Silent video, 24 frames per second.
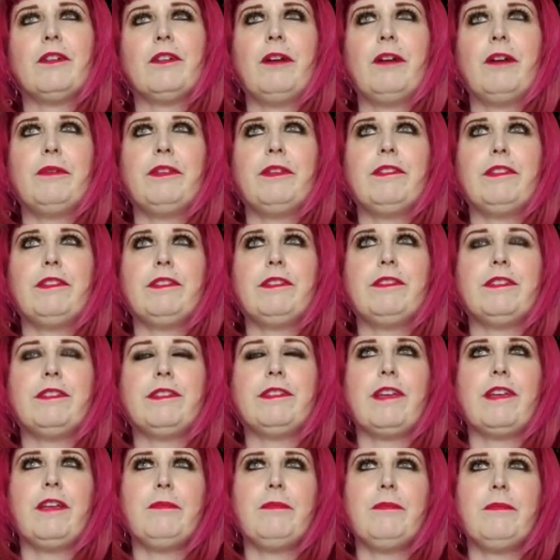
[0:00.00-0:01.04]
I would
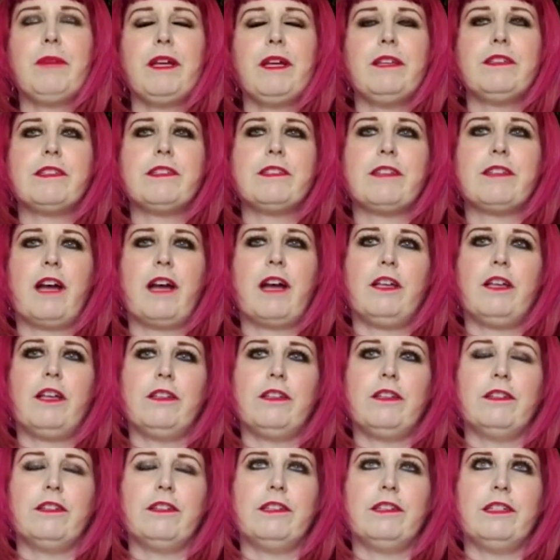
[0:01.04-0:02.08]
say my
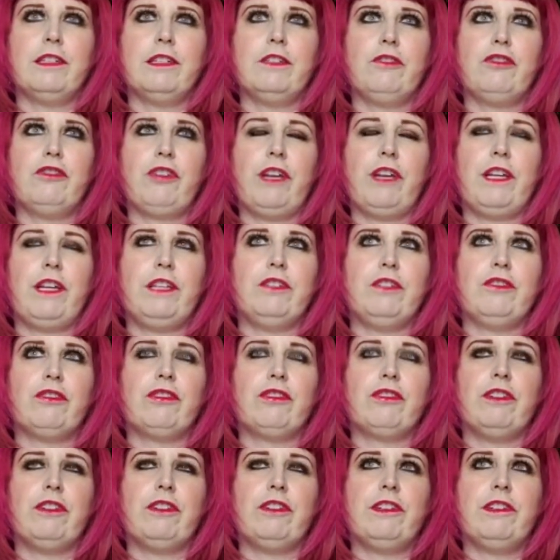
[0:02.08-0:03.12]
style changed